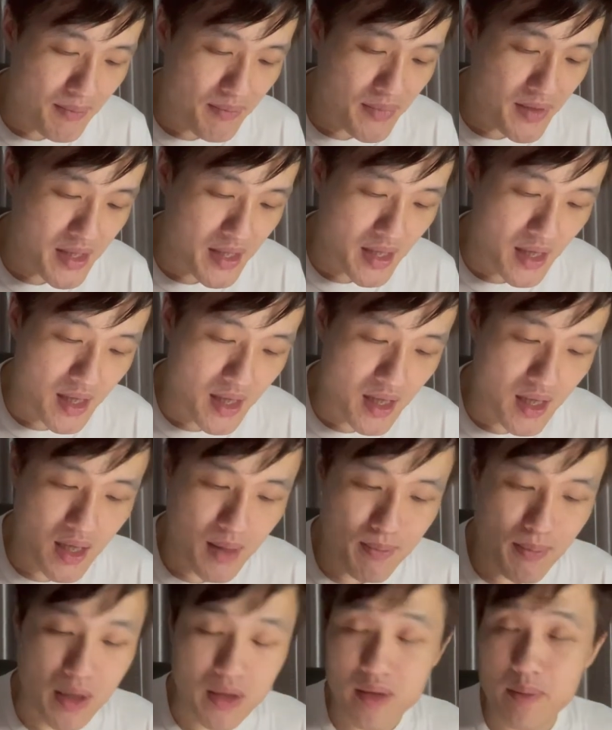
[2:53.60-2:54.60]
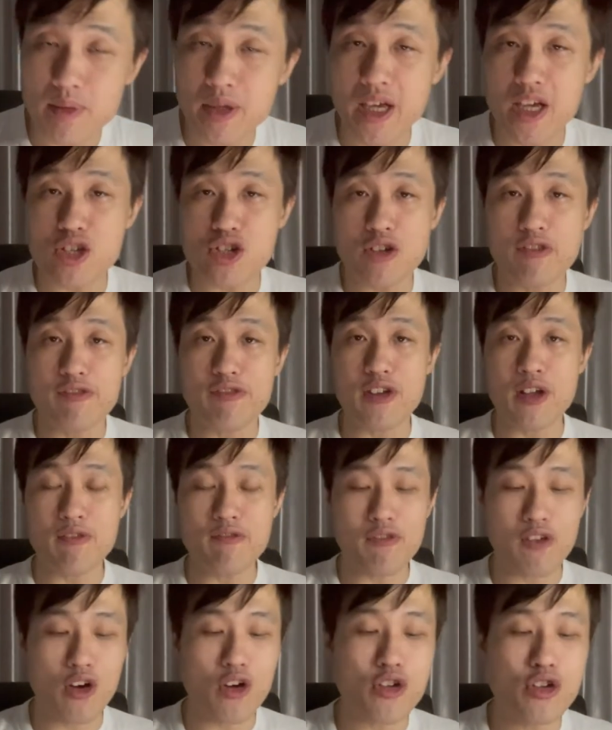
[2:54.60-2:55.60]
the multiplication frame
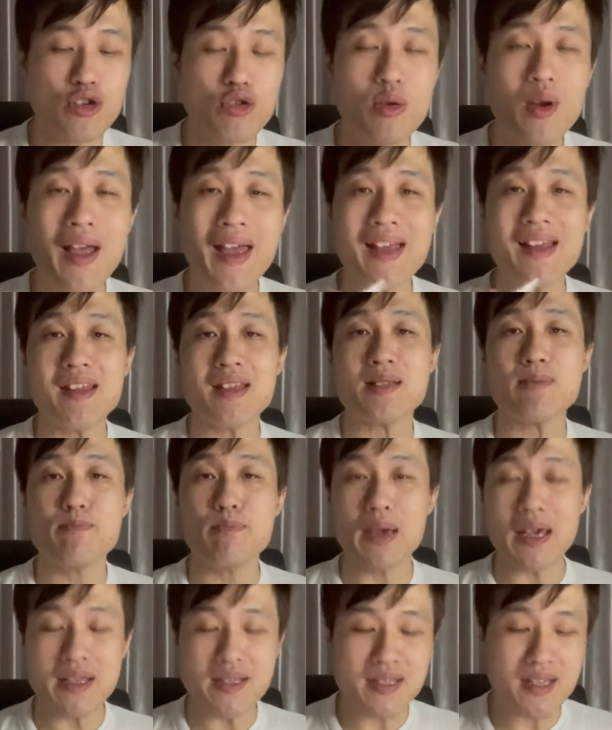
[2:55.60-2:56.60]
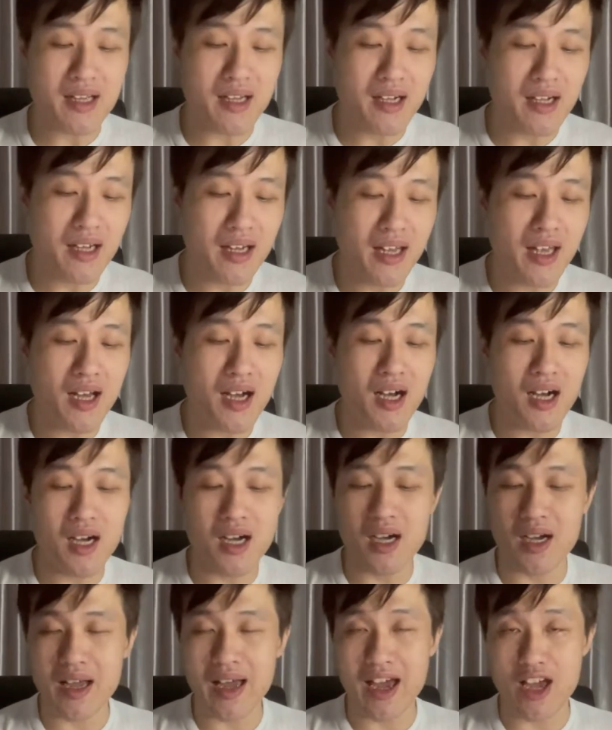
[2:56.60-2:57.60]
for you. It is basically
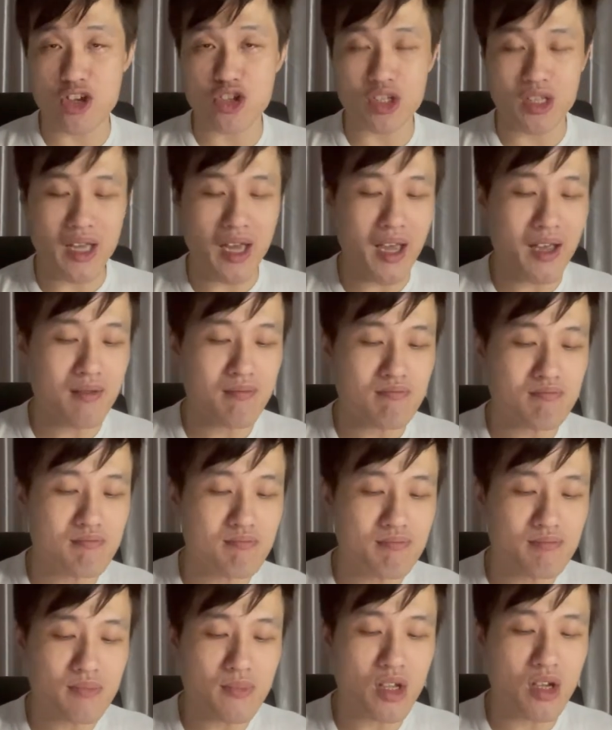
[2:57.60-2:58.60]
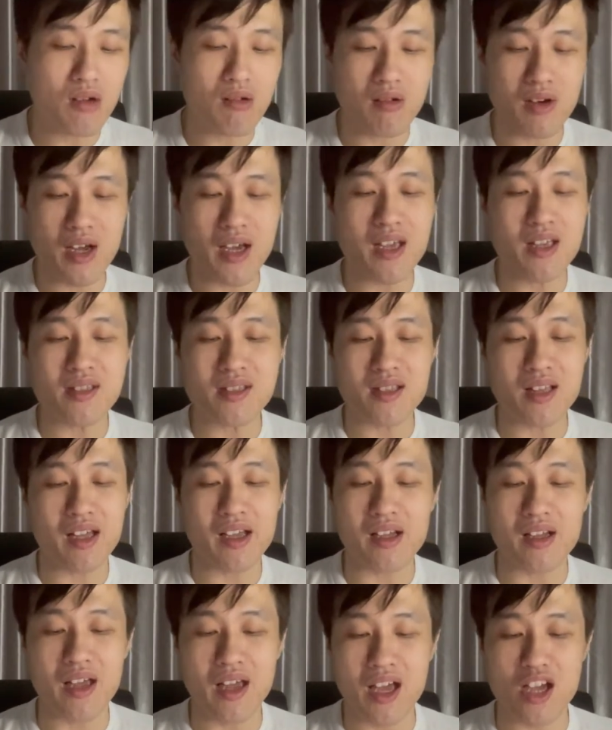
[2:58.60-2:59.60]
a hashtag. Alright, it's like a
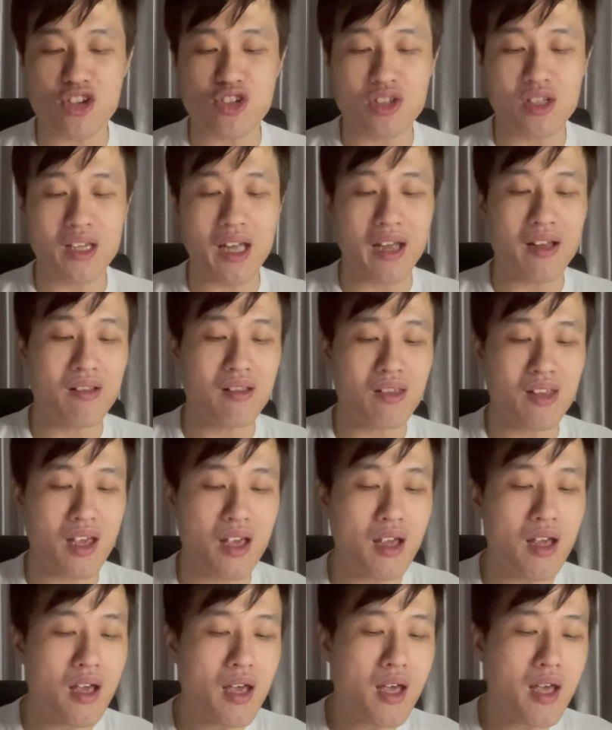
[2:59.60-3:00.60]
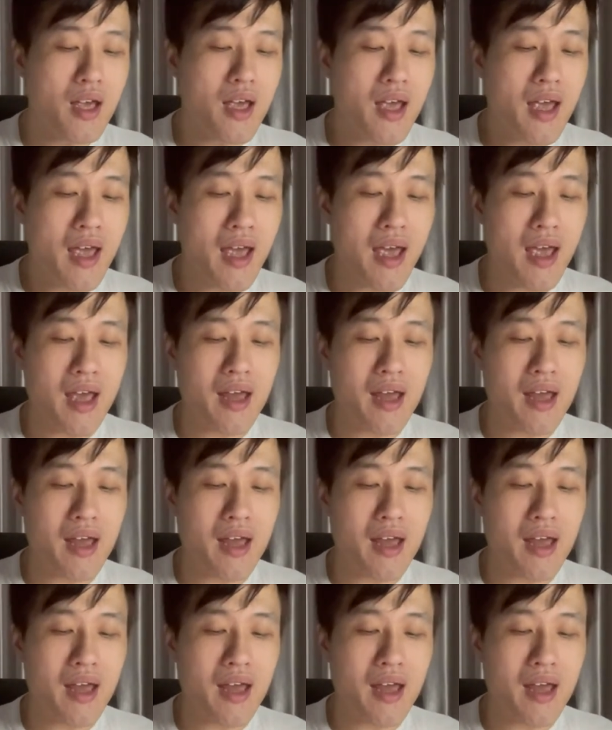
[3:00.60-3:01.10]
hashtag thing. And